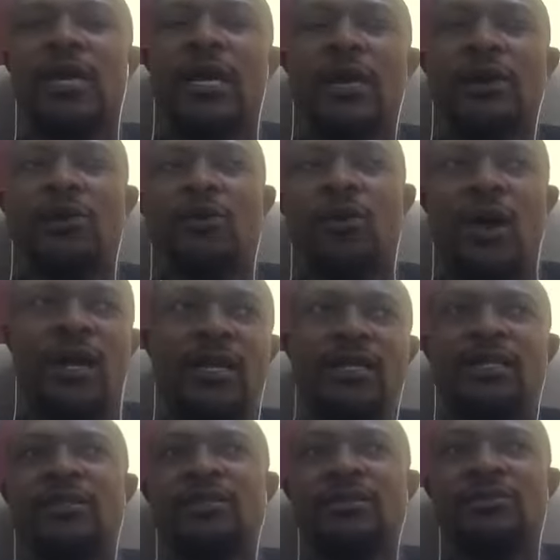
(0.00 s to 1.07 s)
One
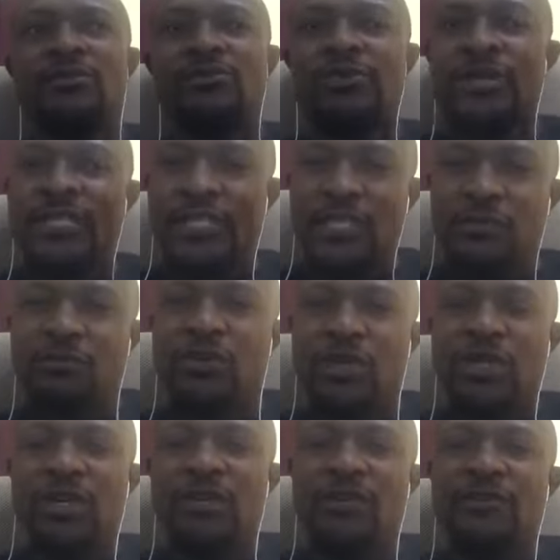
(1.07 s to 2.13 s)

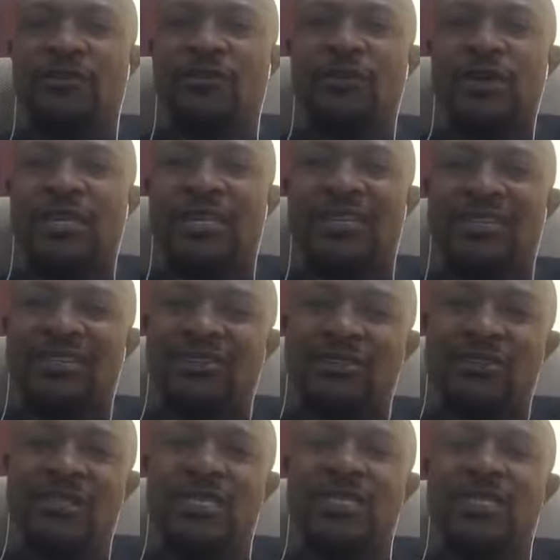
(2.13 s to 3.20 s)
recipe for
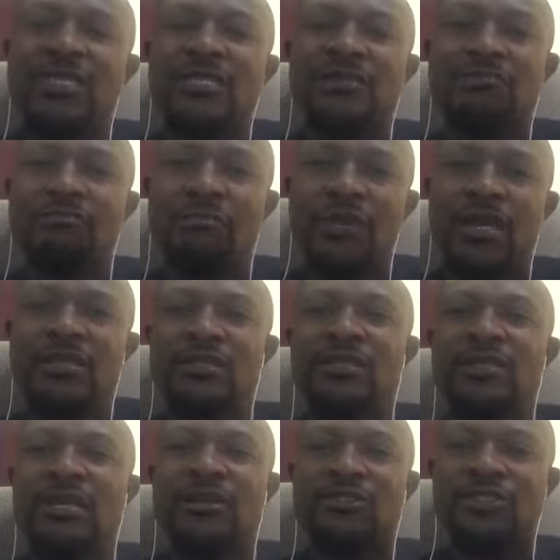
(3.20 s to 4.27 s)
increased
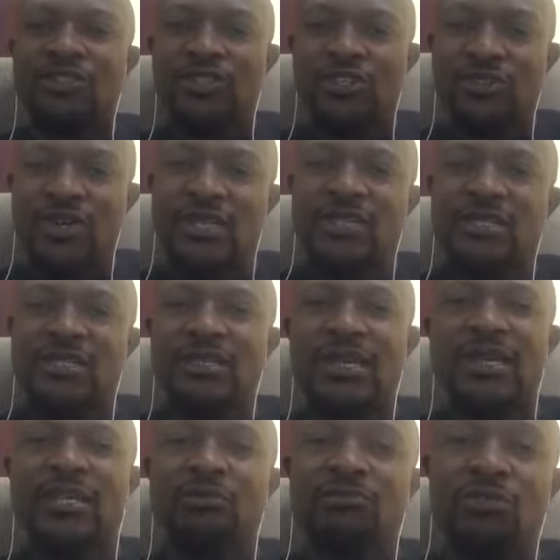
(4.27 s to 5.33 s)
mental stress
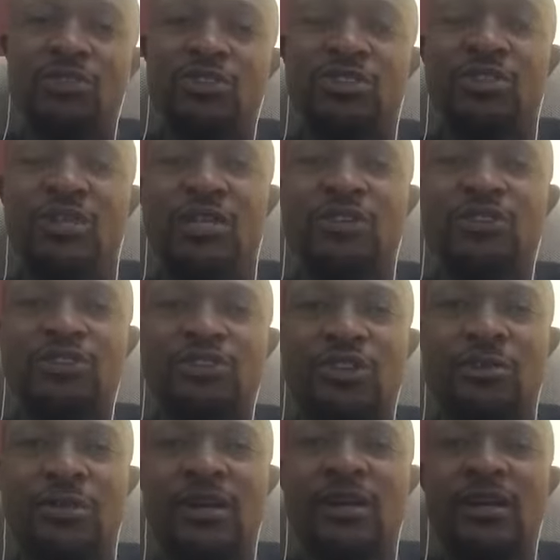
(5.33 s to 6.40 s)
and emotional
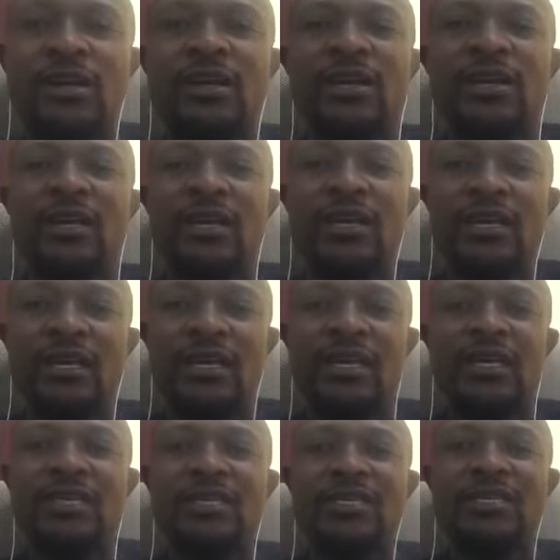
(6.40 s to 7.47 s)
trauma
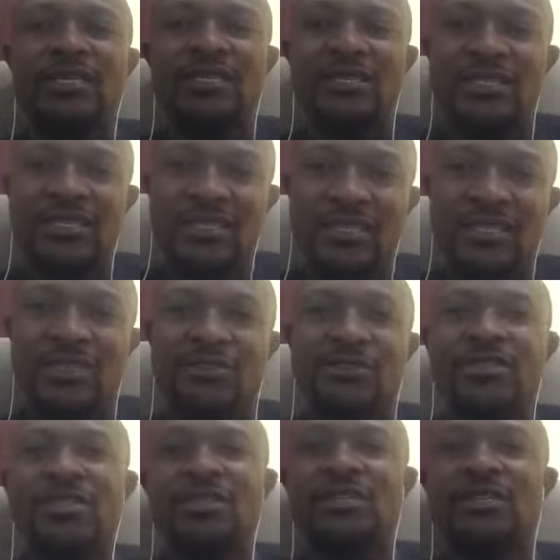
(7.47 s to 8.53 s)
is
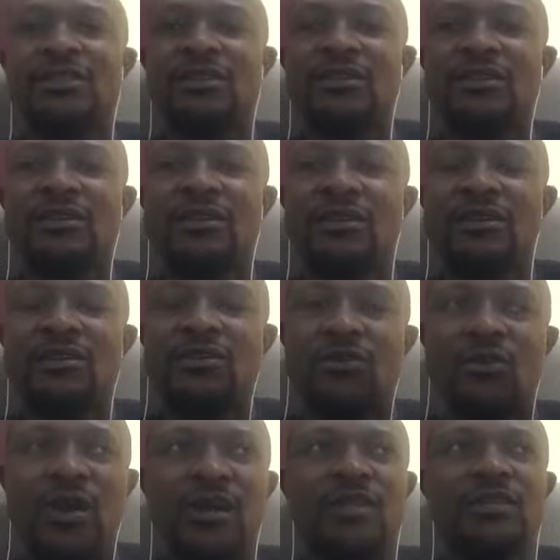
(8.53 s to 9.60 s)
secrecy.
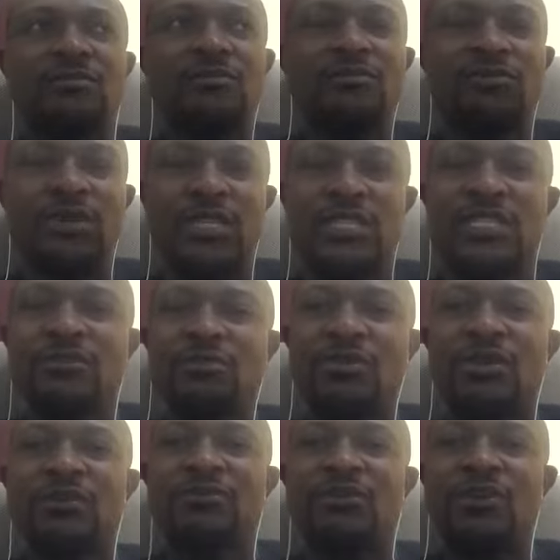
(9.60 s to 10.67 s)
One recipe
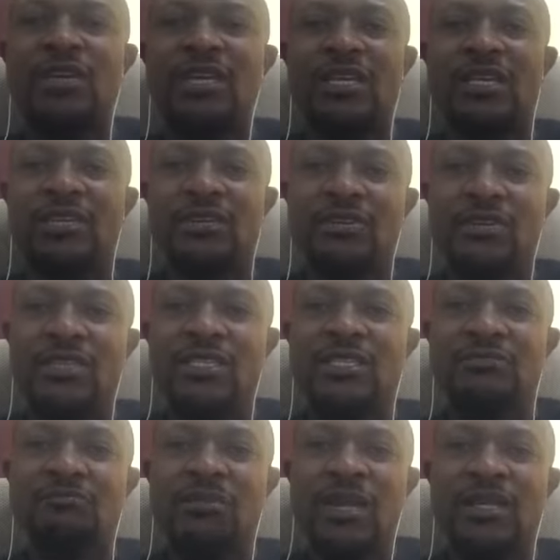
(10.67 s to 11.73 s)
for increased
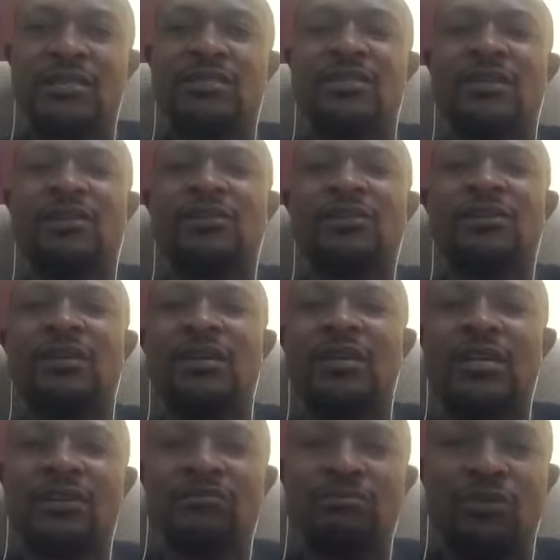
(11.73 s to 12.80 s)
mental,
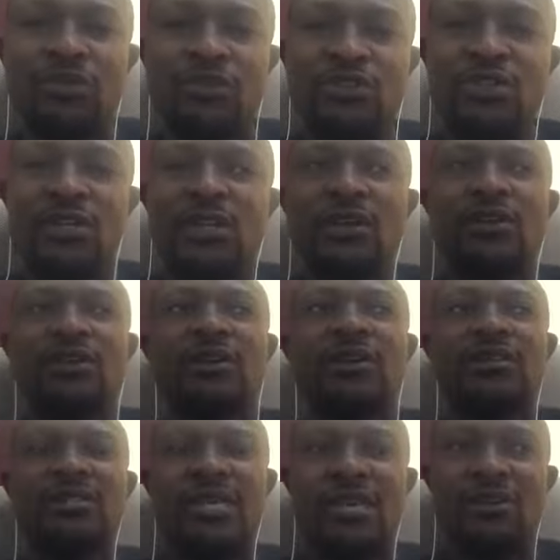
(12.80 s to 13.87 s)
emotional,
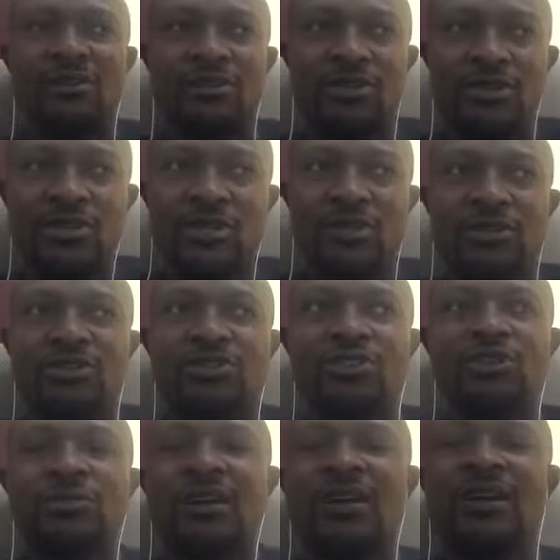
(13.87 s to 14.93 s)
psychological
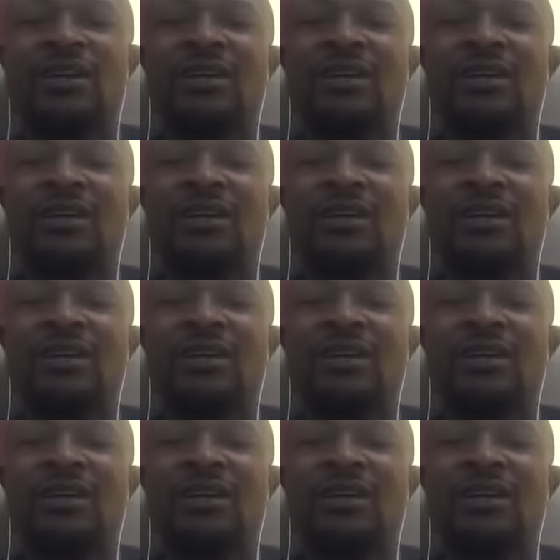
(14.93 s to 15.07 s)
trauma